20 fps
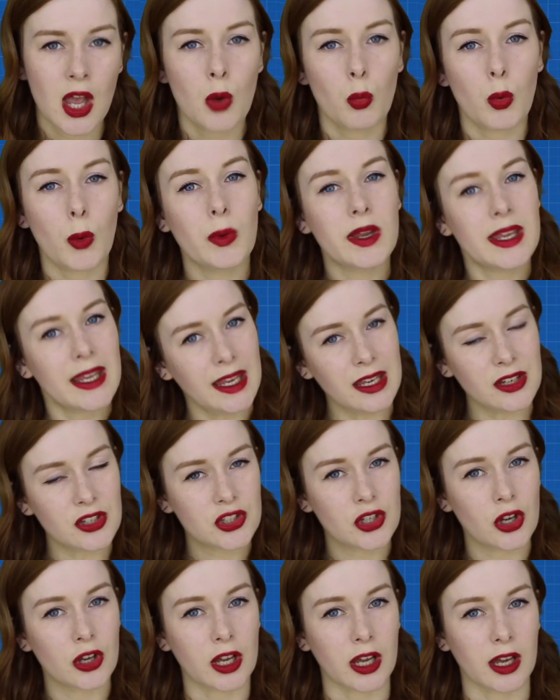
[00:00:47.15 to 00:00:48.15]
When we eat
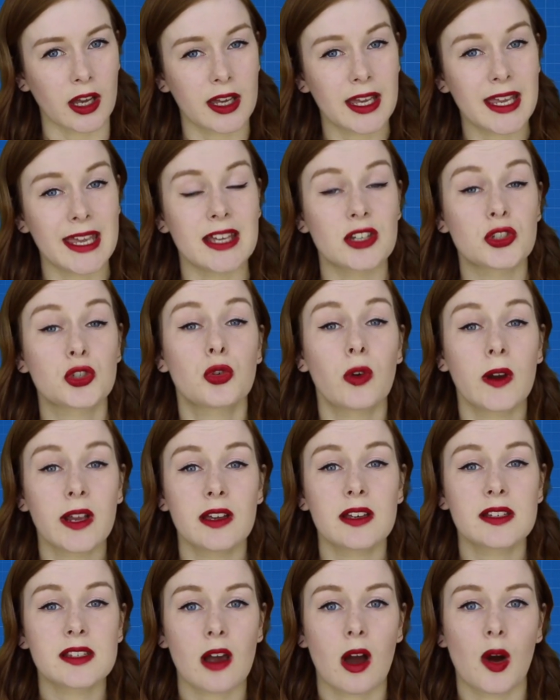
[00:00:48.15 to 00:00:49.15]
sugar, it
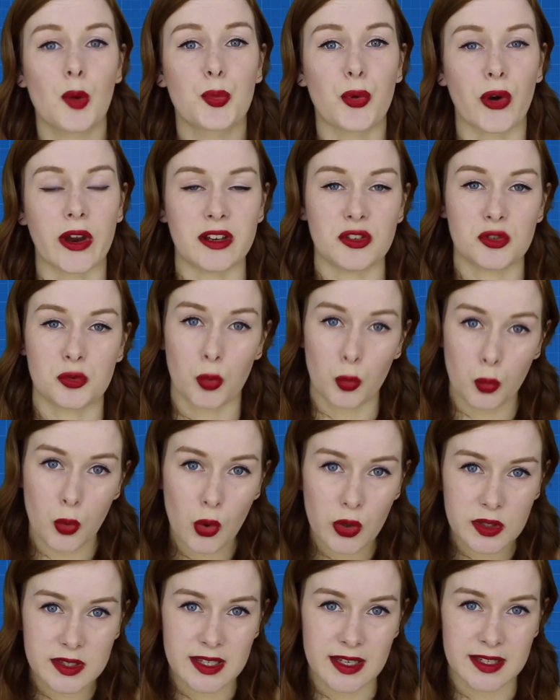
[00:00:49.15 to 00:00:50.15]
triggers our brain's
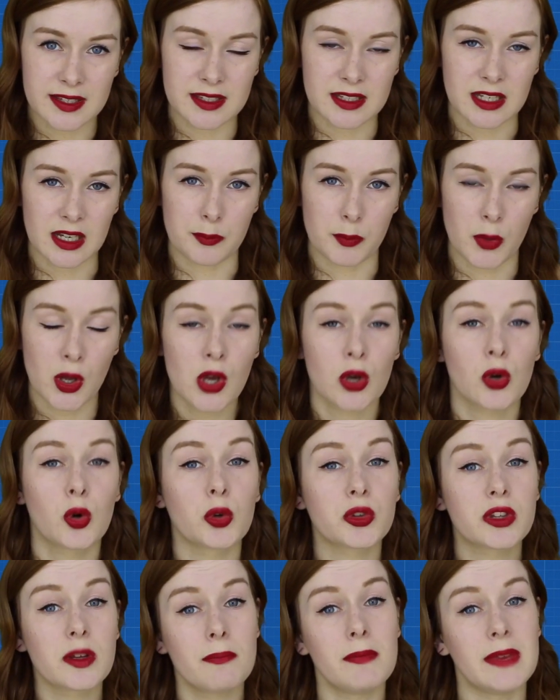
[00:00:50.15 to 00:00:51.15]
reward system
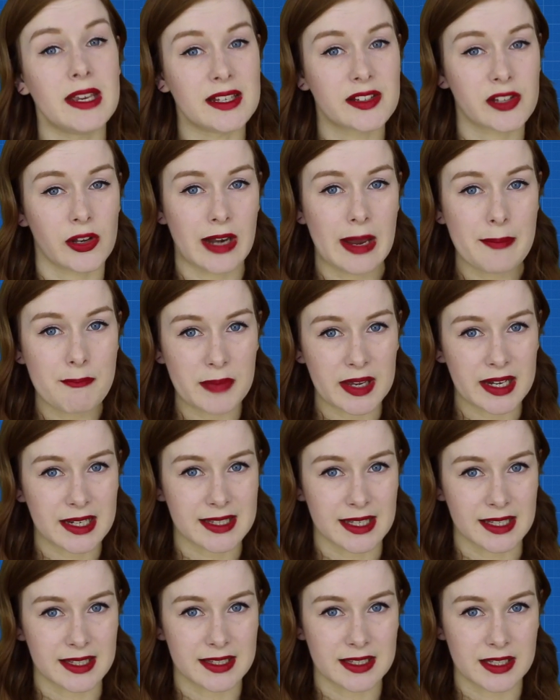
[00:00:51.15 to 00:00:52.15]
called the mesolimbic
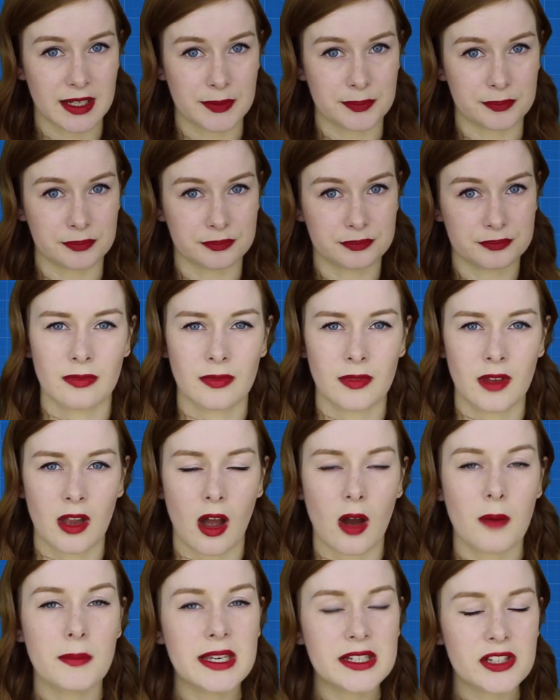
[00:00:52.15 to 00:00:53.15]
system.
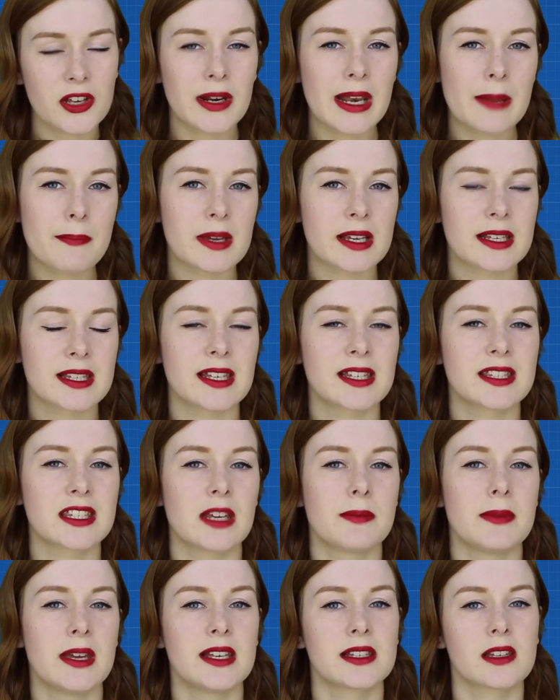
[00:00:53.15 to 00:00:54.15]
Our mesolimbic
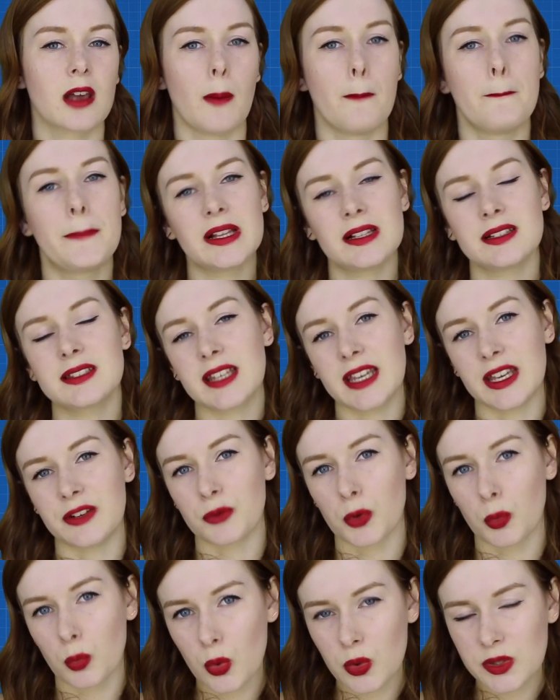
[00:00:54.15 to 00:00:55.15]
system is our built-in
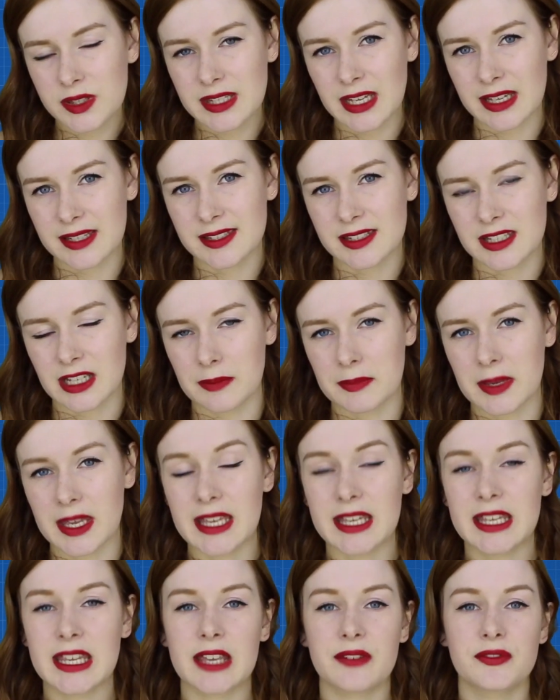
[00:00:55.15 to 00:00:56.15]
reward system.
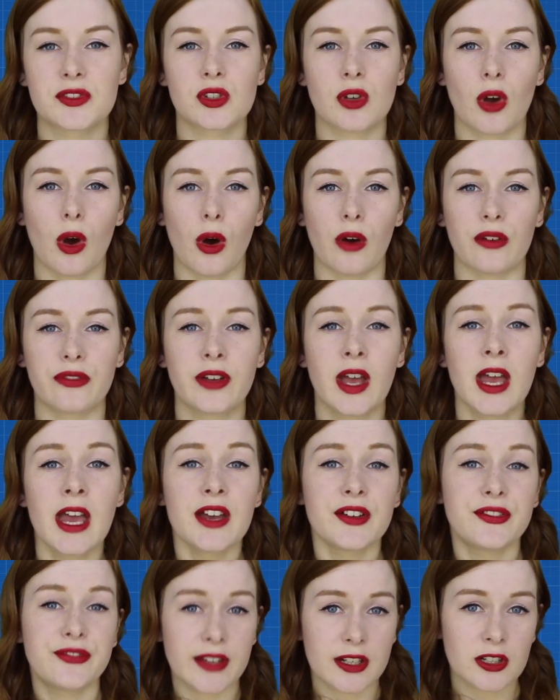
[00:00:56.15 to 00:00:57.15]
It gives off
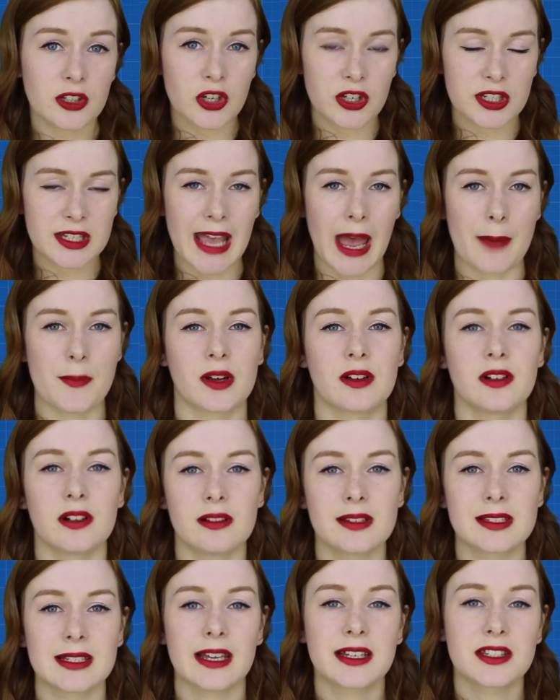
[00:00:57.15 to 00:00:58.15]
feel-good
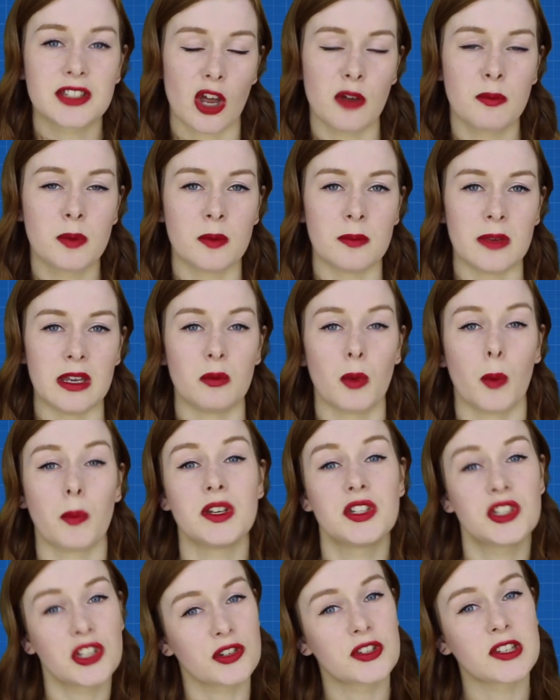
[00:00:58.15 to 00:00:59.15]
chemicals like dopamine when
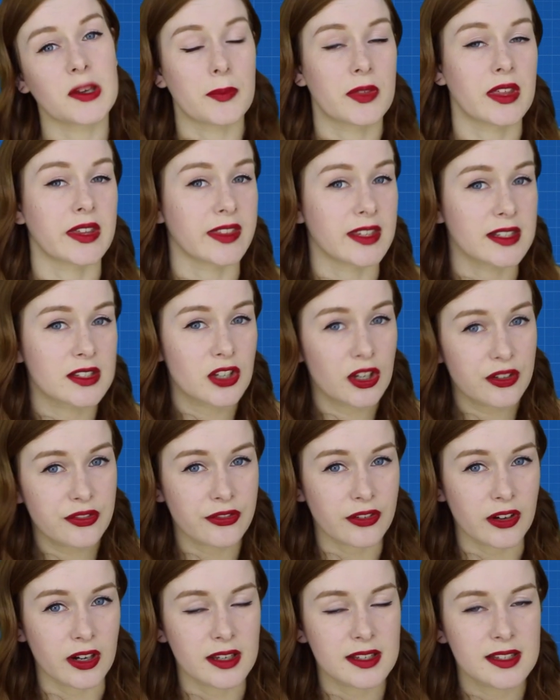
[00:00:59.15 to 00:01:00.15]
we do something that's good
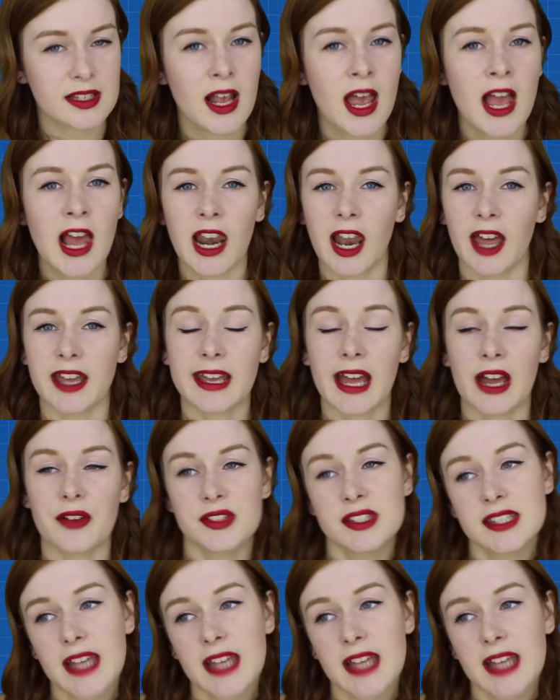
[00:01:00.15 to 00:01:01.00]
for us, like have